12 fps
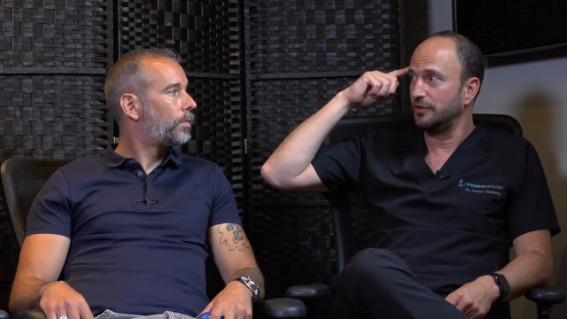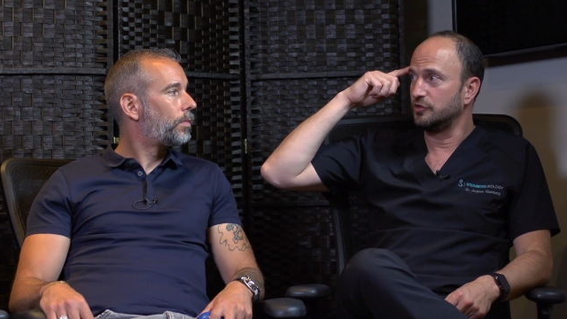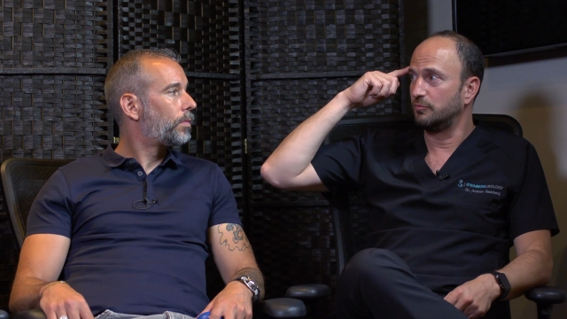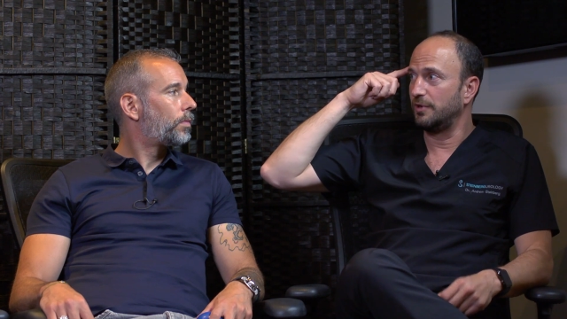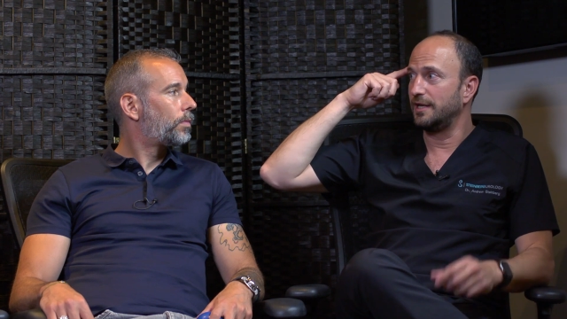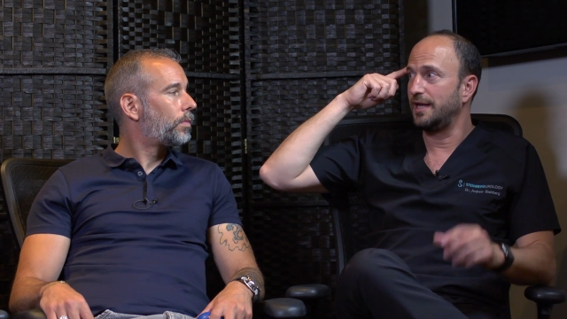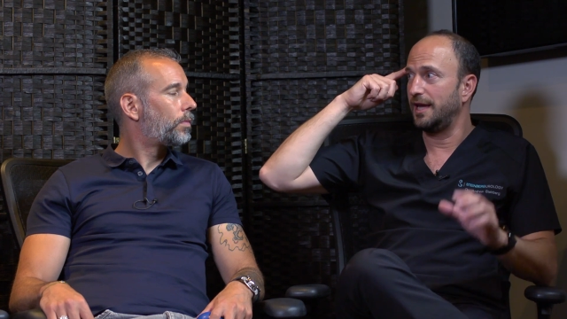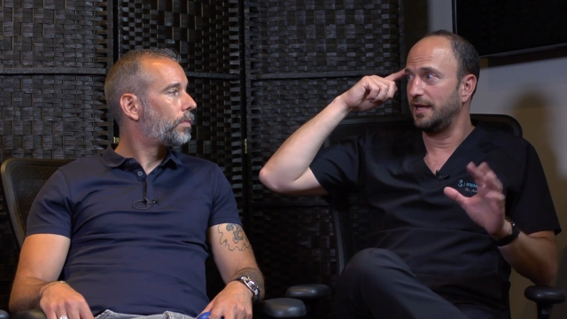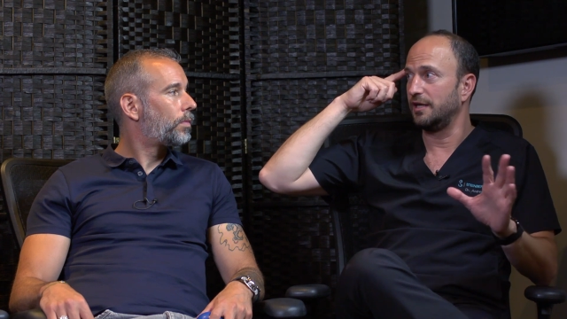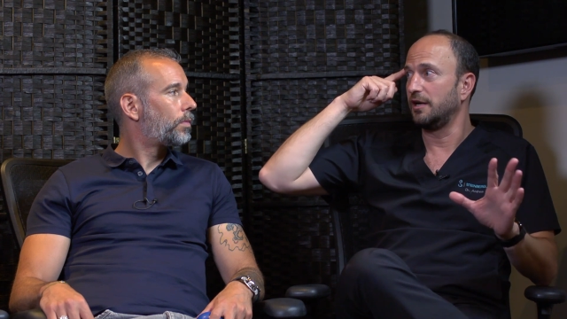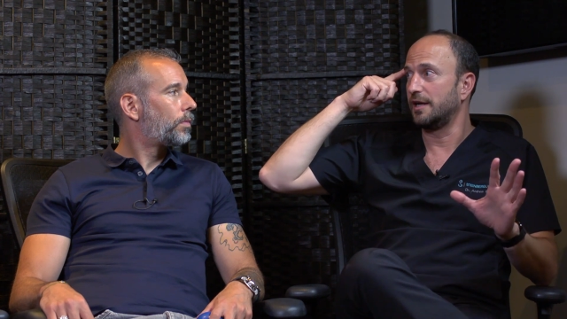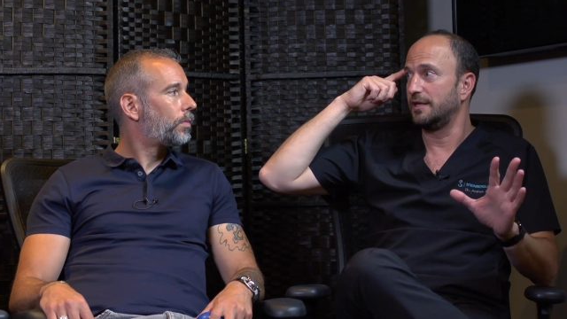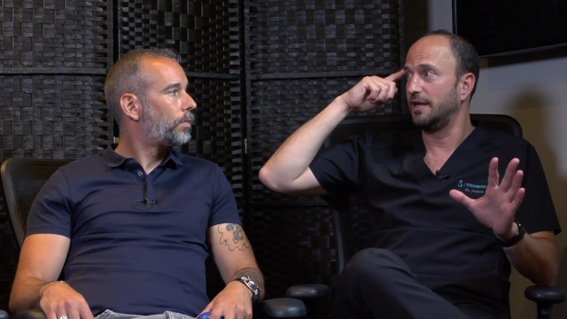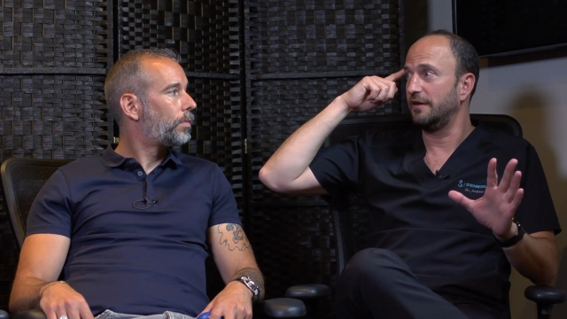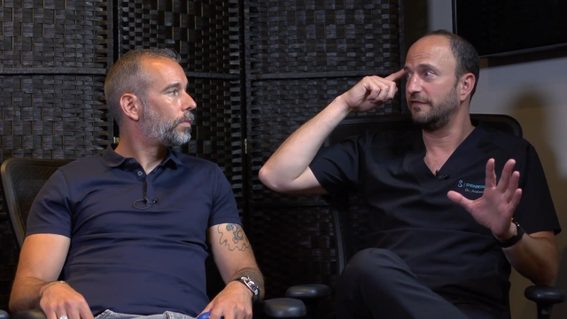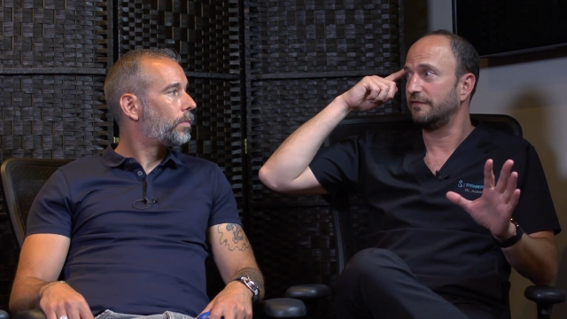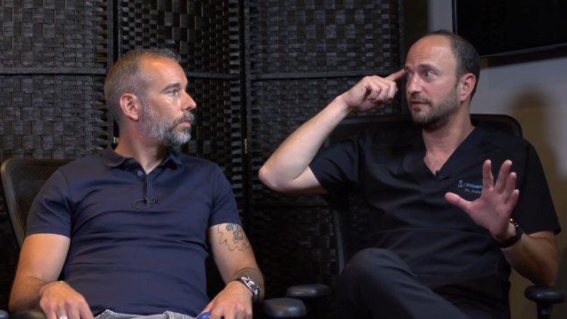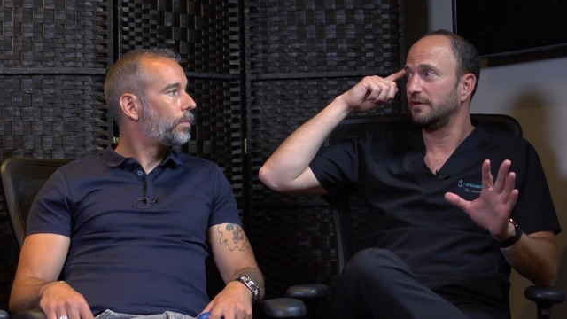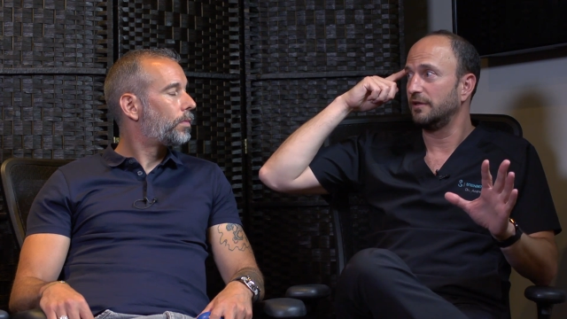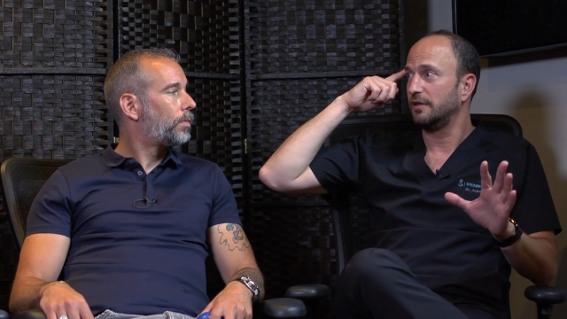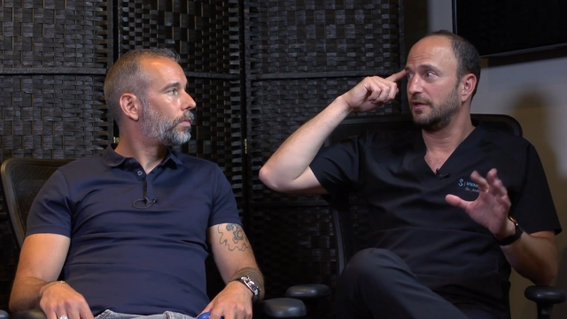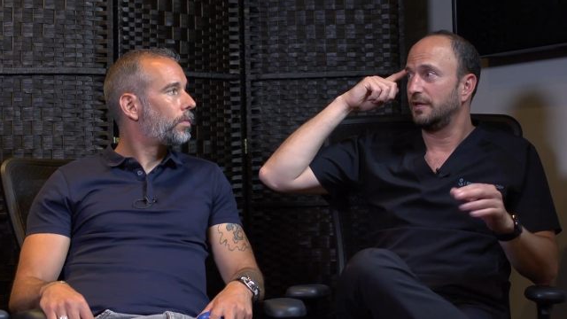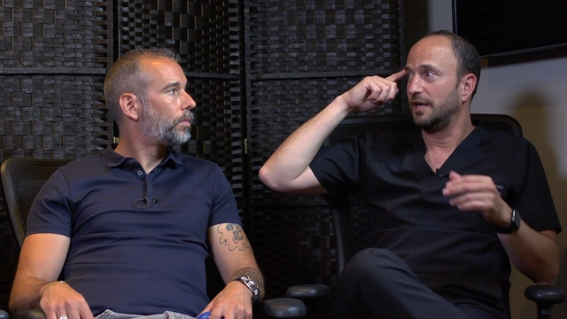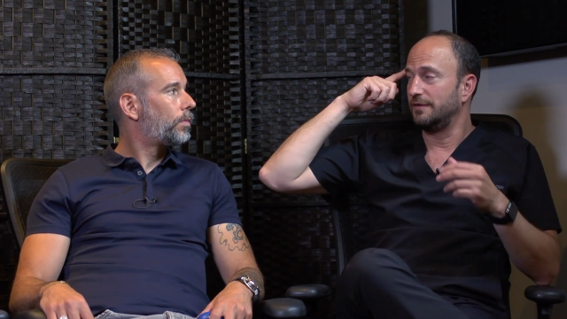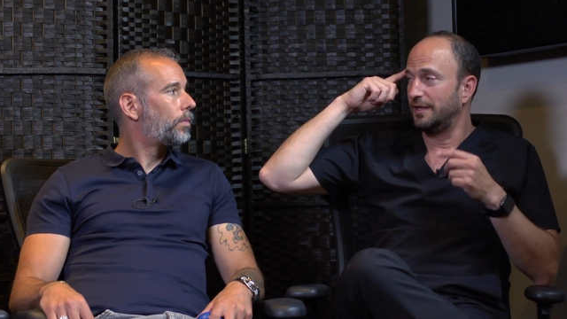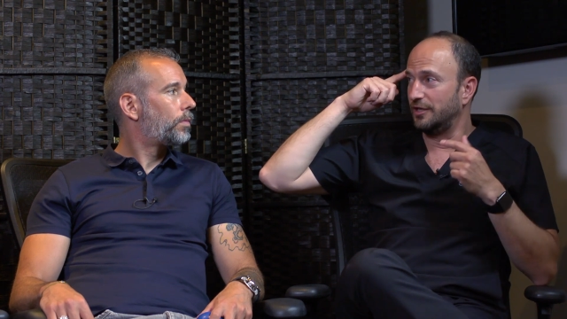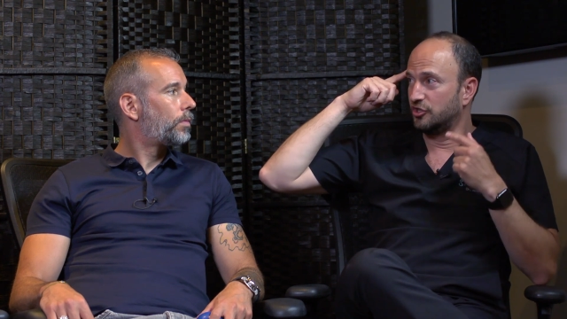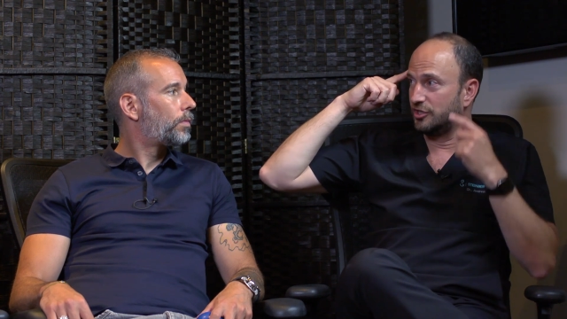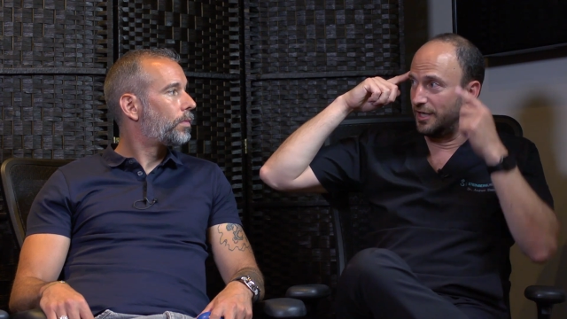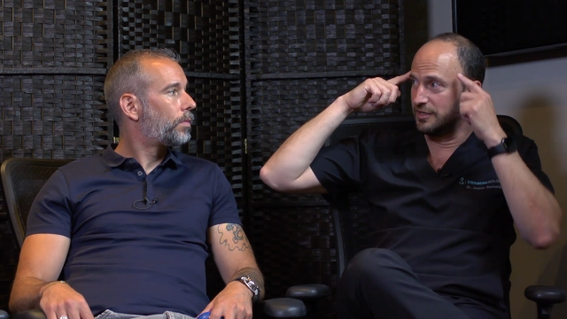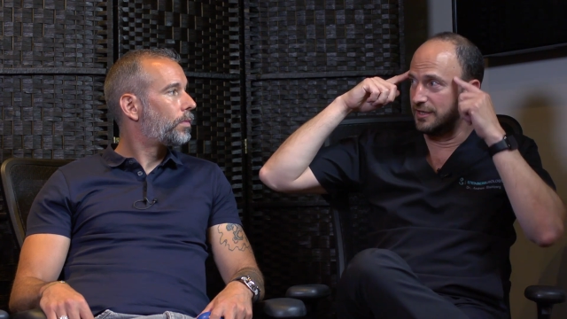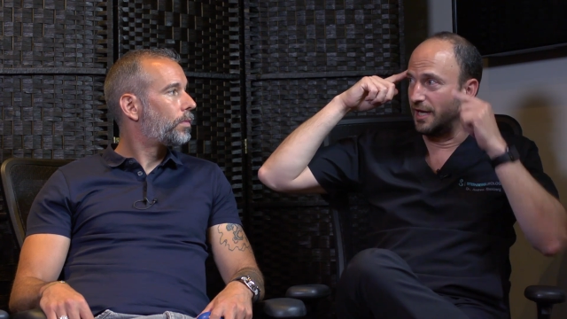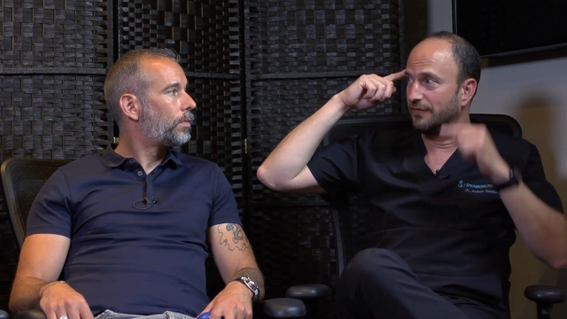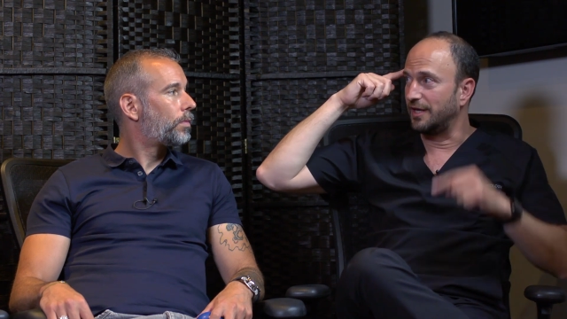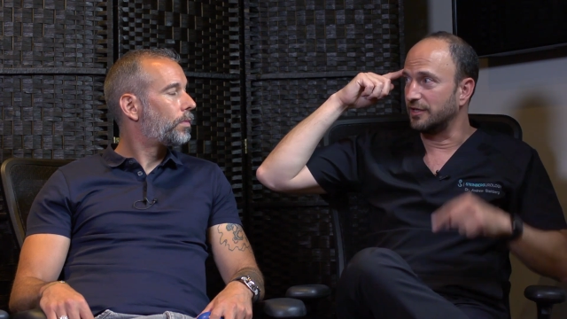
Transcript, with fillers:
Speaker 1: tells your brain, "Hey, I got enough," and then it shuts down